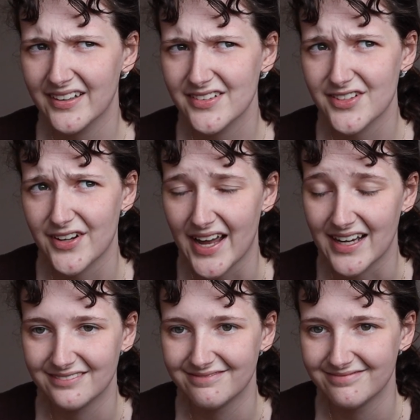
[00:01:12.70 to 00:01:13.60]
So
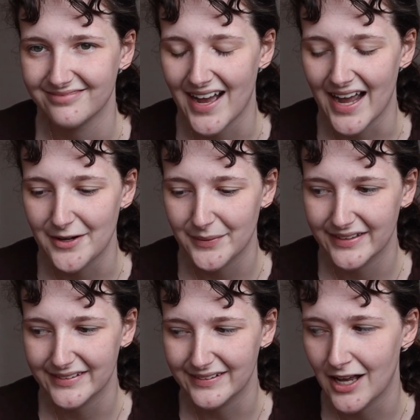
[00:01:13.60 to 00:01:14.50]
yeah, I will
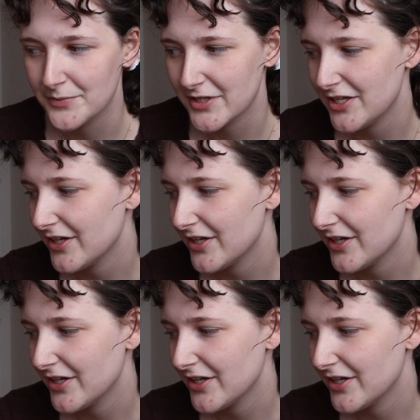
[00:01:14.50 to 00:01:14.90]
update